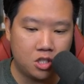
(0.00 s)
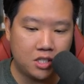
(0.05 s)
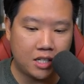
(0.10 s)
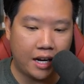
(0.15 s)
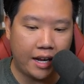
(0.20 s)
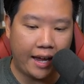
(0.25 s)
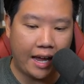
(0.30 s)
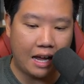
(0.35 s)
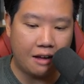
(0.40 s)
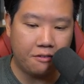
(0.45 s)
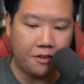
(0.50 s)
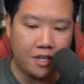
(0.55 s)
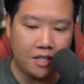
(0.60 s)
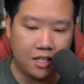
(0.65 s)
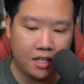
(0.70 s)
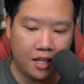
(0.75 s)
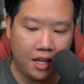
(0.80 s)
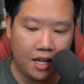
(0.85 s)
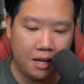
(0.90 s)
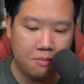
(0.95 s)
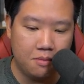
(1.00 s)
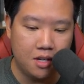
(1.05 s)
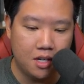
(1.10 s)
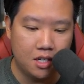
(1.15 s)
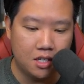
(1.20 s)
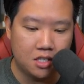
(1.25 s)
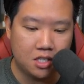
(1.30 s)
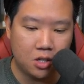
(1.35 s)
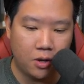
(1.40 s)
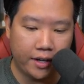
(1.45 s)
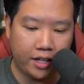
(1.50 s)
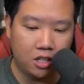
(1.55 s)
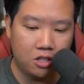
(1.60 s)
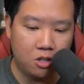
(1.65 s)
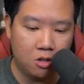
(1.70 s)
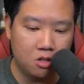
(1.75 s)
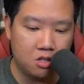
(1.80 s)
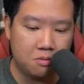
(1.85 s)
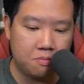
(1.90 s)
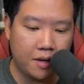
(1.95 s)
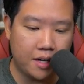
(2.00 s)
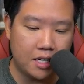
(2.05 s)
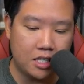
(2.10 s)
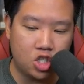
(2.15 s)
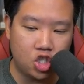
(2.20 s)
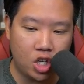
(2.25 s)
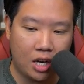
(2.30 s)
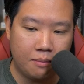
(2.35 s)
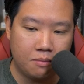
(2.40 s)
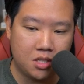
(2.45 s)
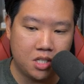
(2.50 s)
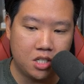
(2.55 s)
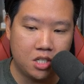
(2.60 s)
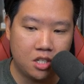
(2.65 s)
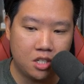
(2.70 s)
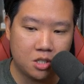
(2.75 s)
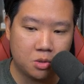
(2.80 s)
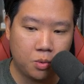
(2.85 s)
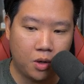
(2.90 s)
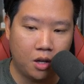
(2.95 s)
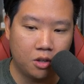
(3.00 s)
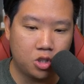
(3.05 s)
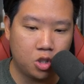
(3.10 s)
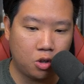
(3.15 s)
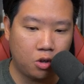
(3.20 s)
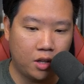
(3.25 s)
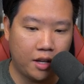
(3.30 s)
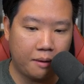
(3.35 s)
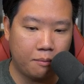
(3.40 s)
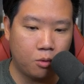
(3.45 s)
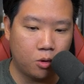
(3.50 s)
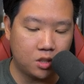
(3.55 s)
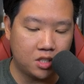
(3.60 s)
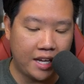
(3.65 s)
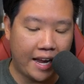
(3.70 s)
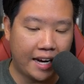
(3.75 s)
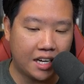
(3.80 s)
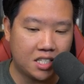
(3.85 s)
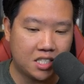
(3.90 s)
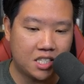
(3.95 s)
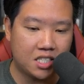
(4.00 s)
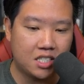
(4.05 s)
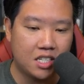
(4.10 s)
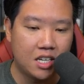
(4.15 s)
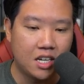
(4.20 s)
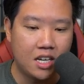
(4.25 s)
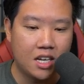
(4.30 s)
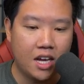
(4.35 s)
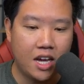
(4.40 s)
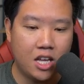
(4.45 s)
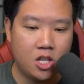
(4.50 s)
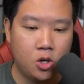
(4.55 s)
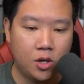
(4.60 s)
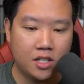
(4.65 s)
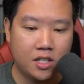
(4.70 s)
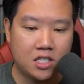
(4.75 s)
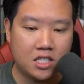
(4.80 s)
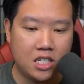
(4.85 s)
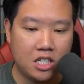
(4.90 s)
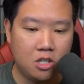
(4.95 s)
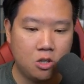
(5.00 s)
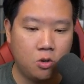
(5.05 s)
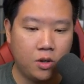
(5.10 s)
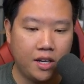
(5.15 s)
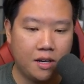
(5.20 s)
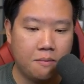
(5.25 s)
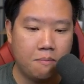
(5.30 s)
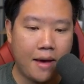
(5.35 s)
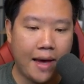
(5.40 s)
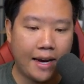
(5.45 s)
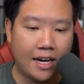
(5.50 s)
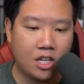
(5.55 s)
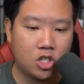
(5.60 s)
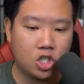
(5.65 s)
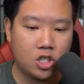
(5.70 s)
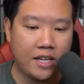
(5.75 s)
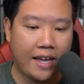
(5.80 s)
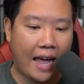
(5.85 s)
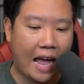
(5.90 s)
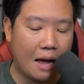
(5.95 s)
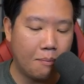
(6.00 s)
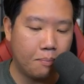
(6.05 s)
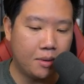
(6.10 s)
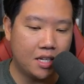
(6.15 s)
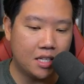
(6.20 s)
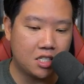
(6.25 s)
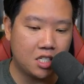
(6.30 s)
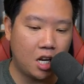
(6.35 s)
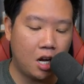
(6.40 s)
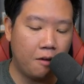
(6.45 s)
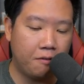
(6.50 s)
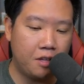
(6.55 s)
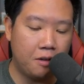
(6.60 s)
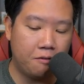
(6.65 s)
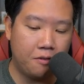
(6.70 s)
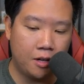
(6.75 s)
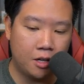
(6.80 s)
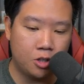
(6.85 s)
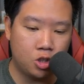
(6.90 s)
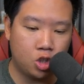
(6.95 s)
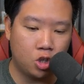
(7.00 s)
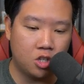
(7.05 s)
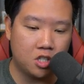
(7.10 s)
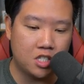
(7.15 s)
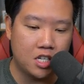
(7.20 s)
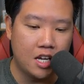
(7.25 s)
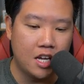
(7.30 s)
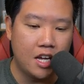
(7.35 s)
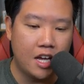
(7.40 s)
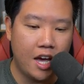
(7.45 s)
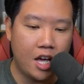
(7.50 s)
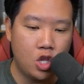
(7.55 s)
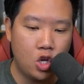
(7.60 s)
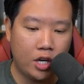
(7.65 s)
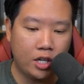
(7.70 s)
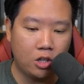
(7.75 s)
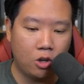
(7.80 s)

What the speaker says: that I have in the game. So I can use my gems in here as well to collect more taxes. And you can see you can manage the happiness of the villagers, and you can